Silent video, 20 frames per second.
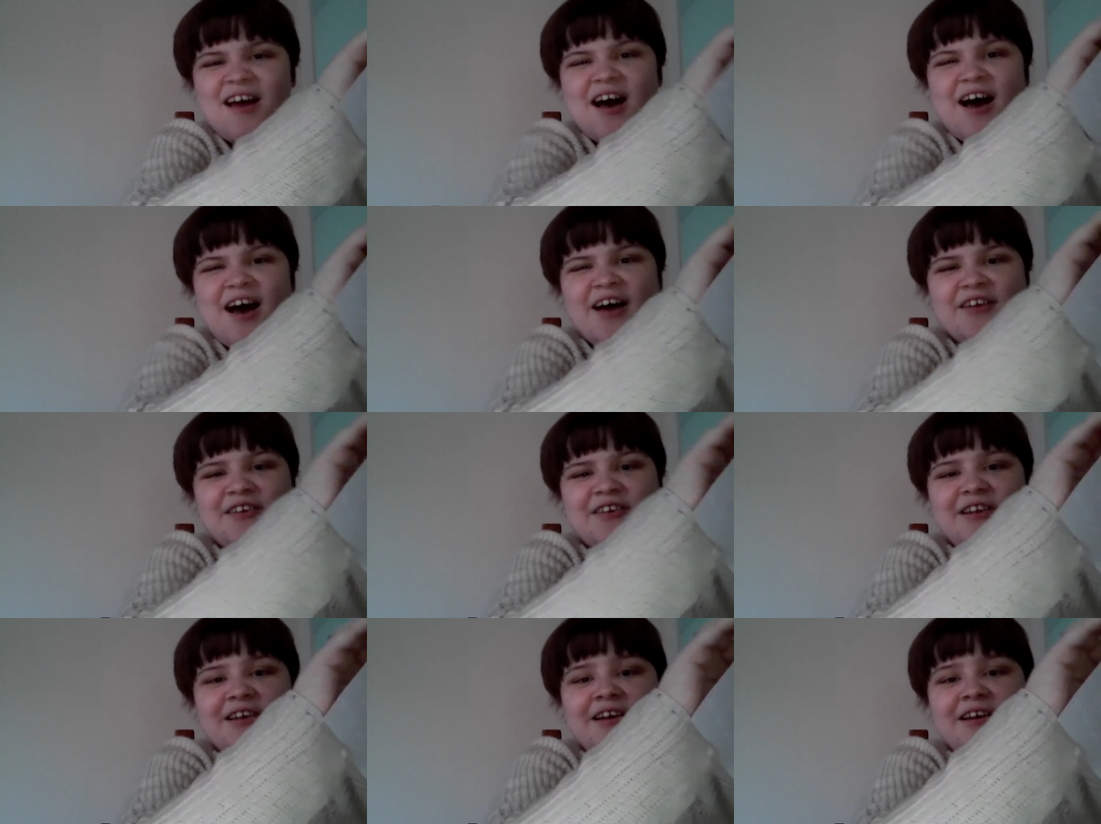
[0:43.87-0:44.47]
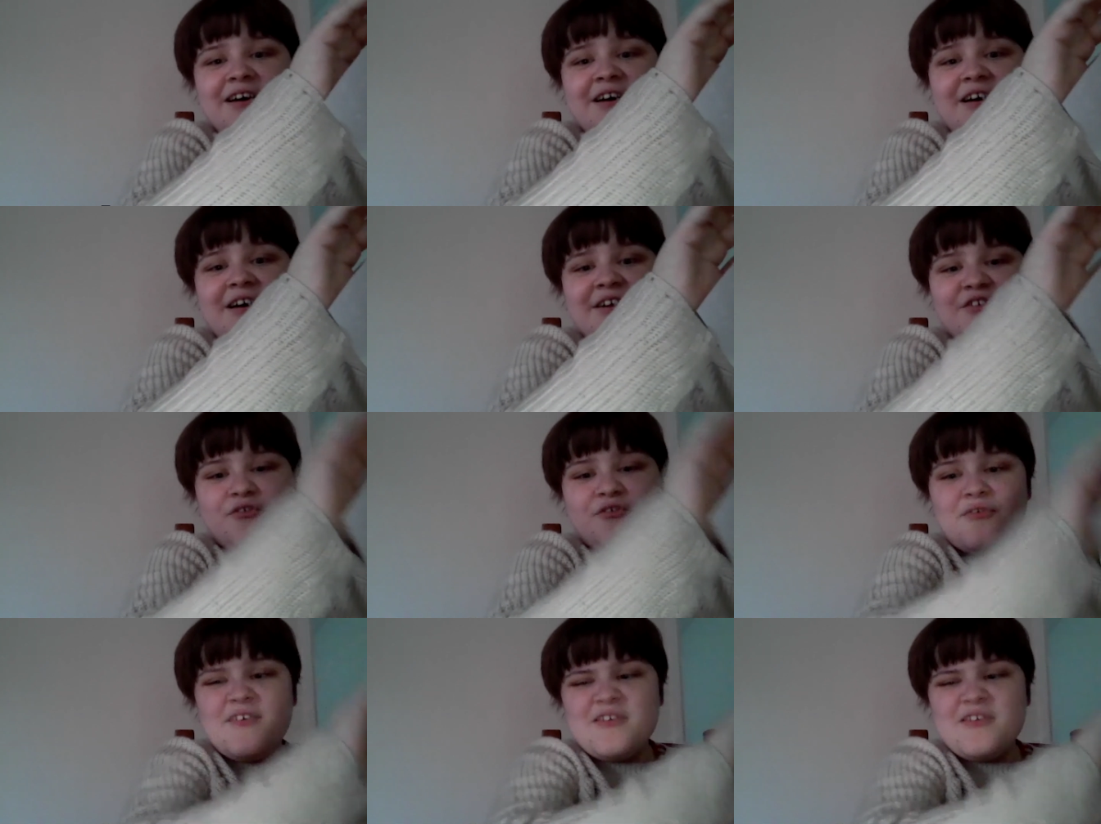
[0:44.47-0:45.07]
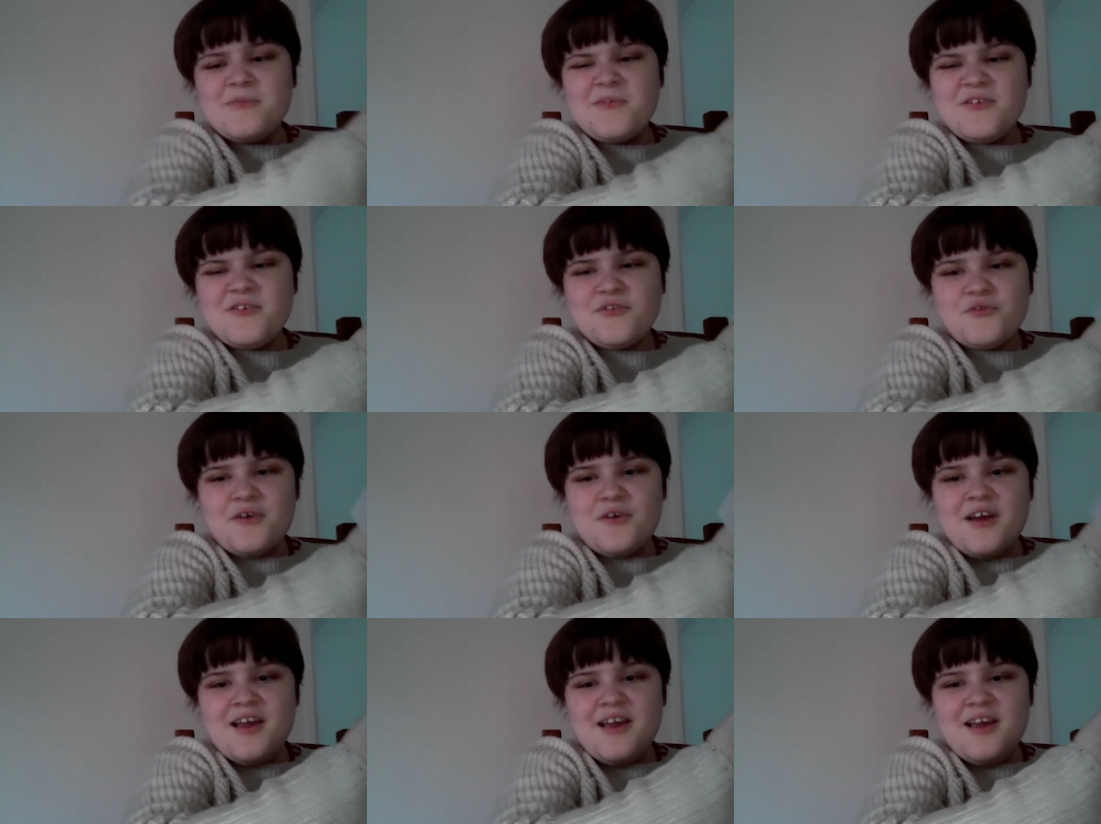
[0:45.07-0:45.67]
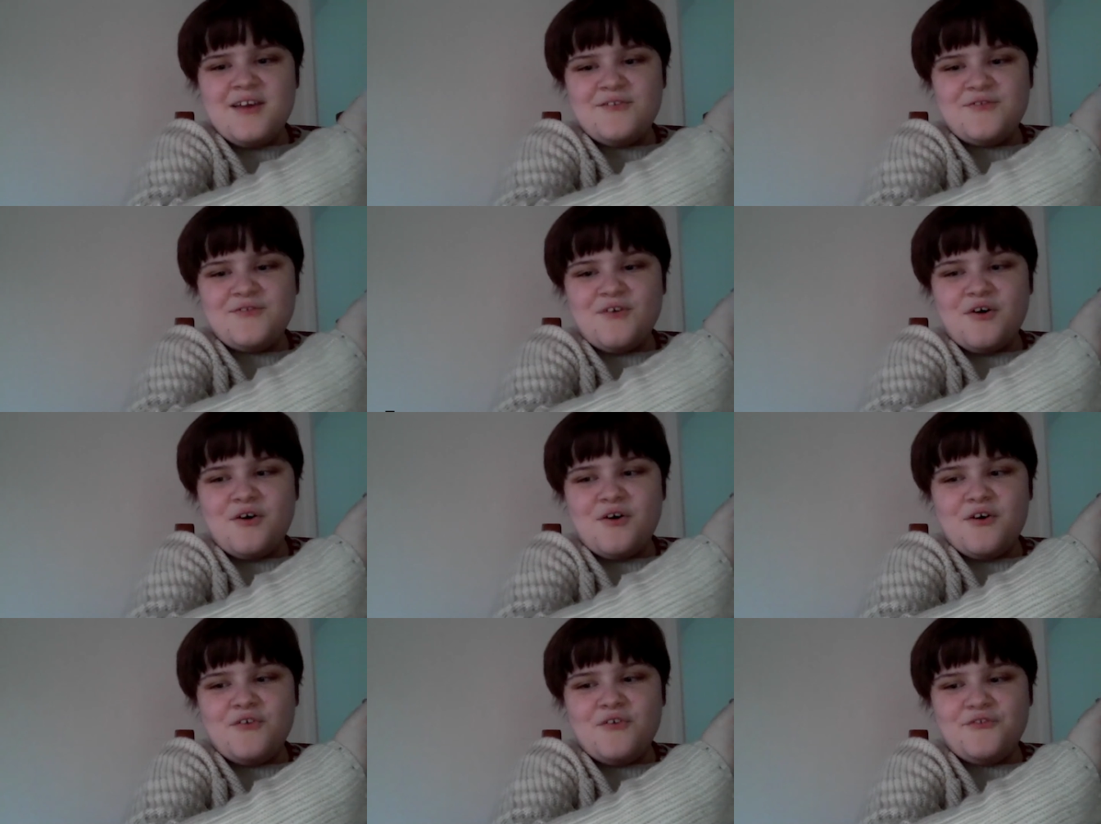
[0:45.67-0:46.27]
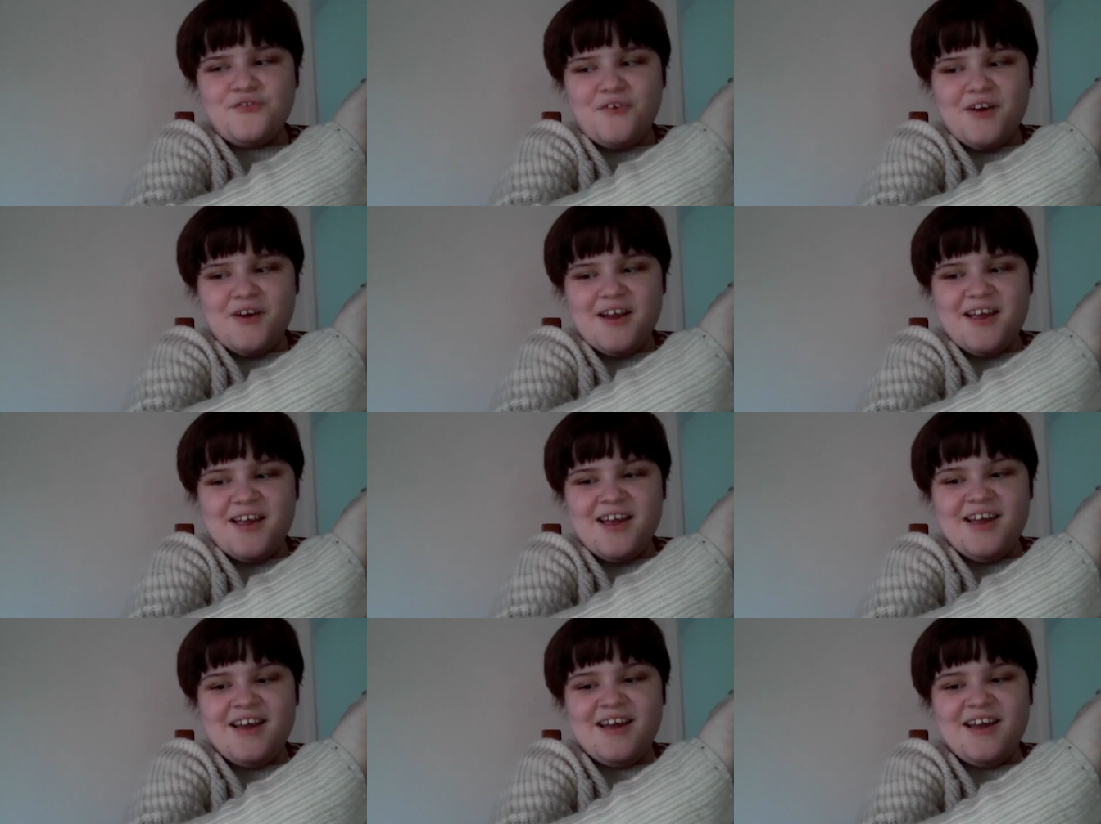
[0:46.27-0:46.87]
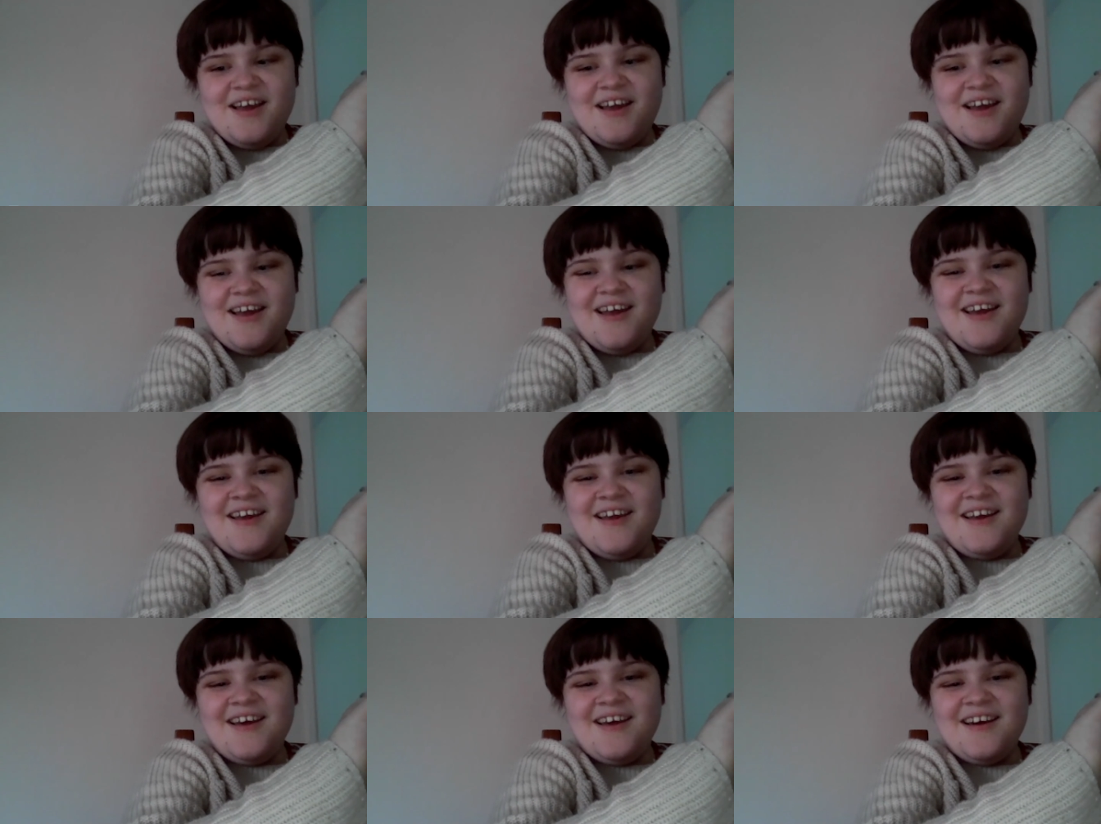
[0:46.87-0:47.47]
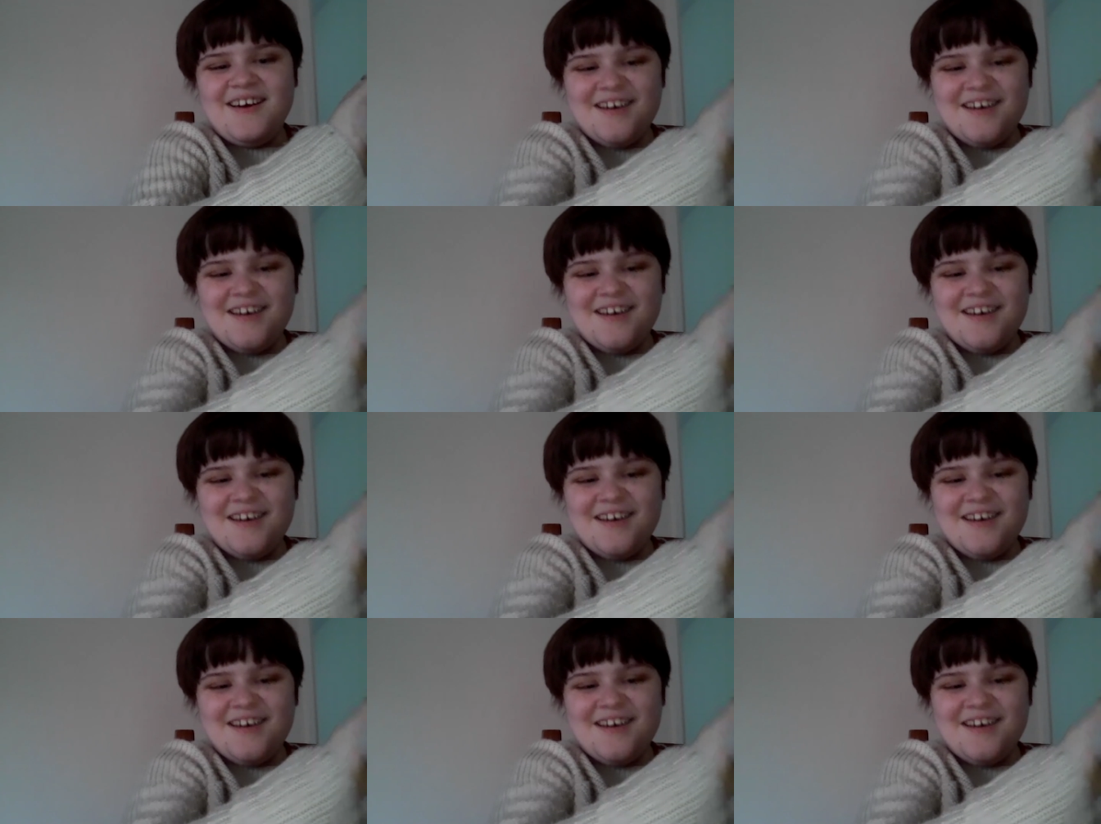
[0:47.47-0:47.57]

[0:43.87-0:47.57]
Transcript: and a large Christmas tree for free.